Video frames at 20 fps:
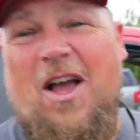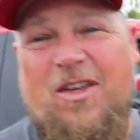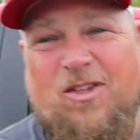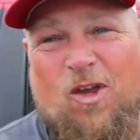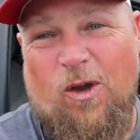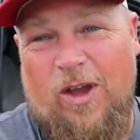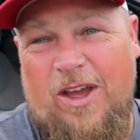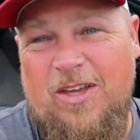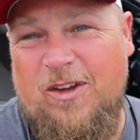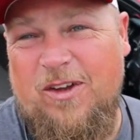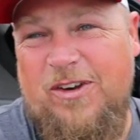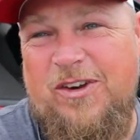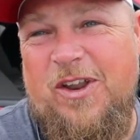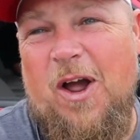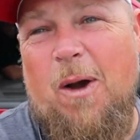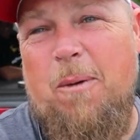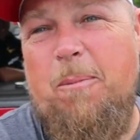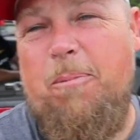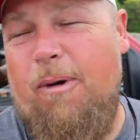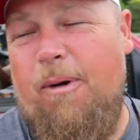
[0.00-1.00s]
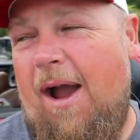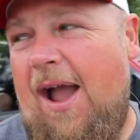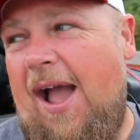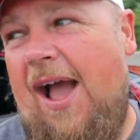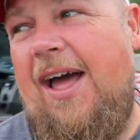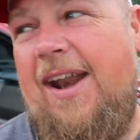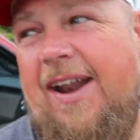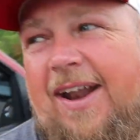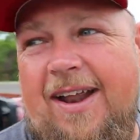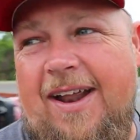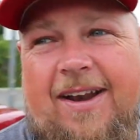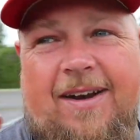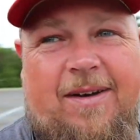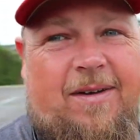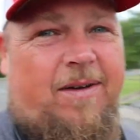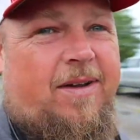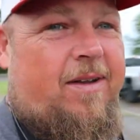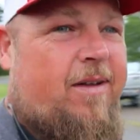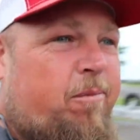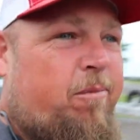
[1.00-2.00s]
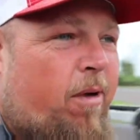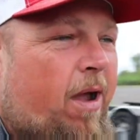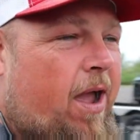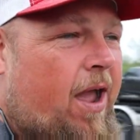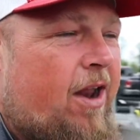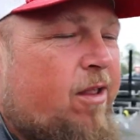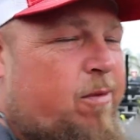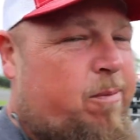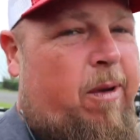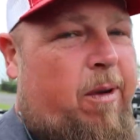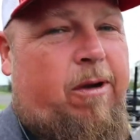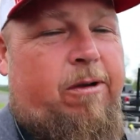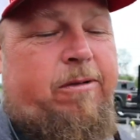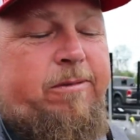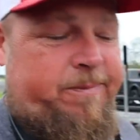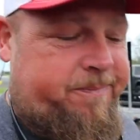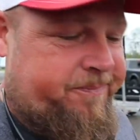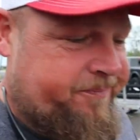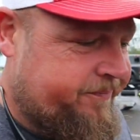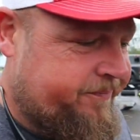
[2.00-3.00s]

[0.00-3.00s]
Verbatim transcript: so he's gonna dump Brad in in Brad's boat.